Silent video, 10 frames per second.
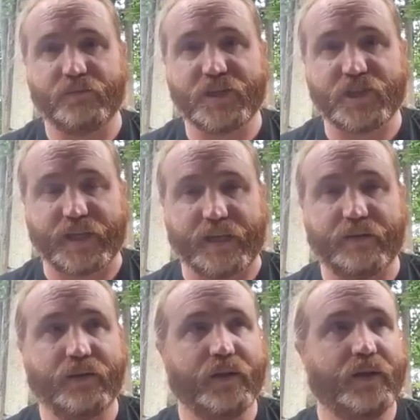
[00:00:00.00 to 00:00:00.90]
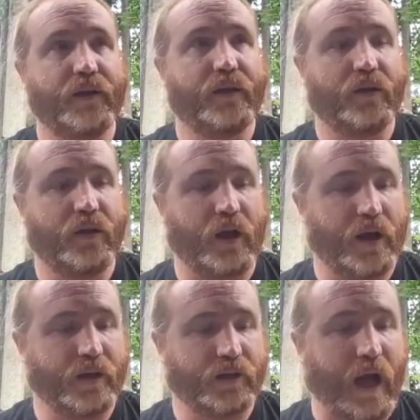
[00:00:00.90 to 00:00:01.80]
Michigan,
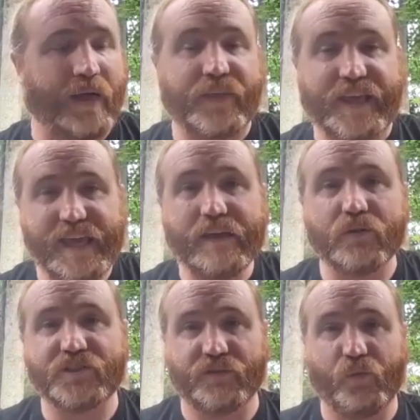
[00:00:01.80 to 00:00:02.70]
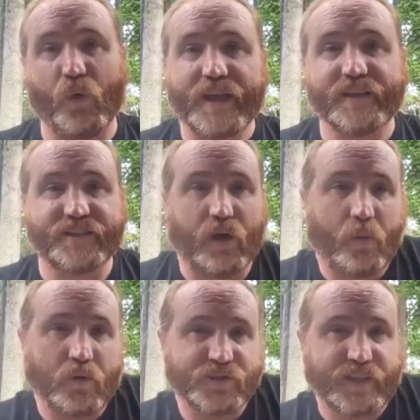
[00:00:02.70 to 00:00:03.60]
on the heels of what is
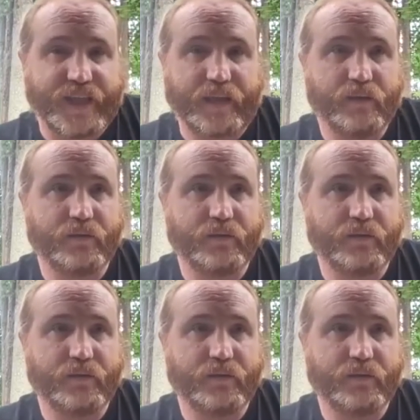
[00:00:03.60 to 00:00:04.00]
almost like